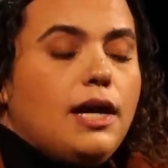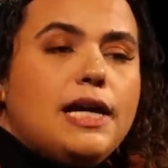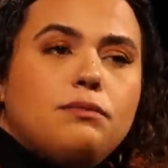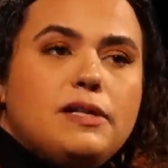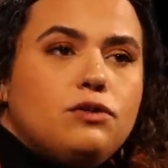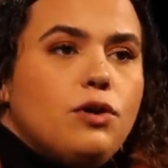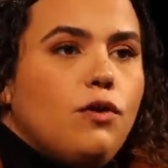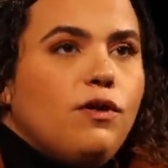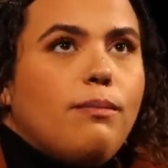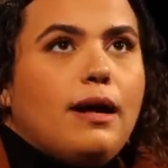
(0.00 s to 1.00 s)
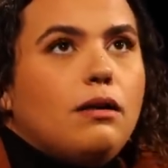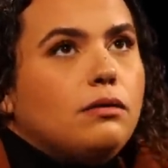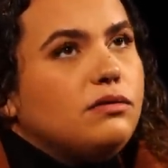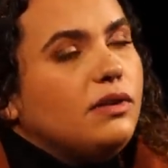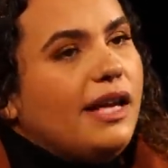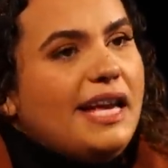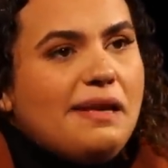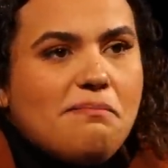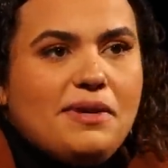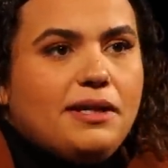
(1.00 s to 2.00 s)
And we drove about
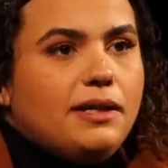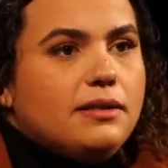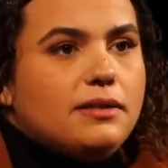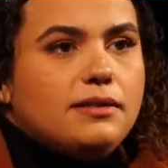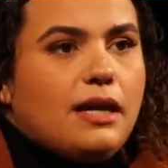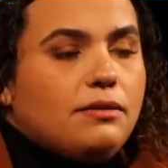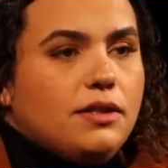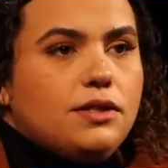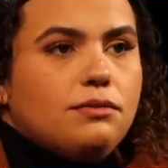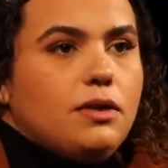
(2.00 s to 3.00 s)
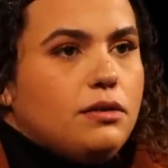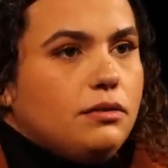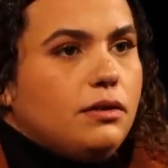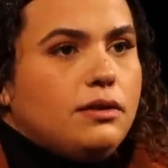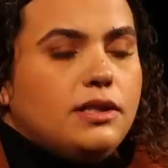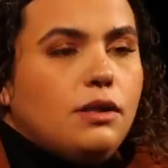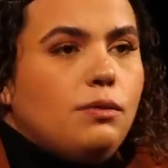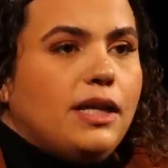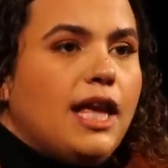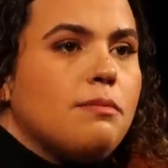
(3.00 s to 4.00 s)
8 minutes down this road until
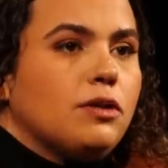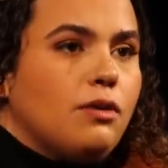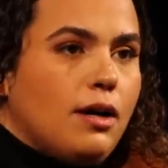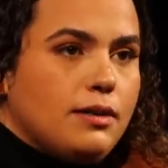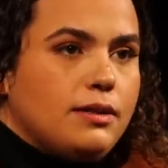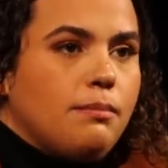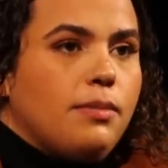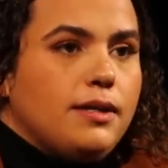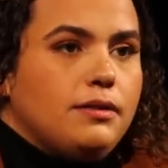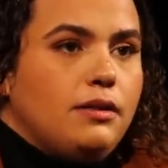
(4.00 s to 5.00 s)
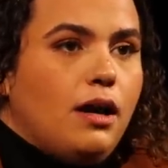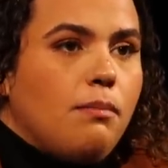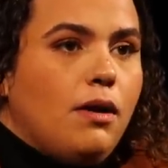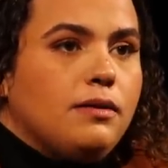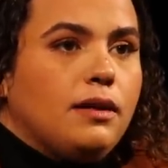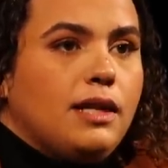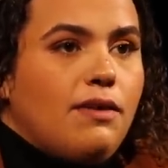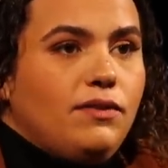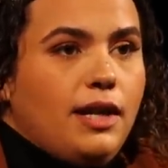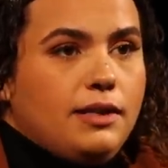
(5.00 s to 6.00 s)
we came across the bus stop on the
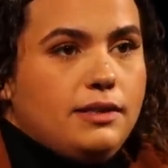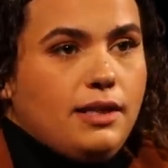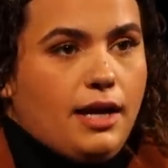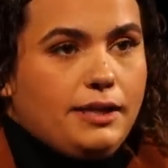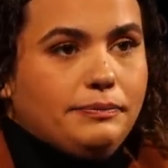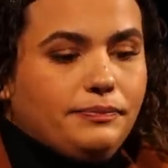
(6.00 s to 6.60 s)
left-hand side.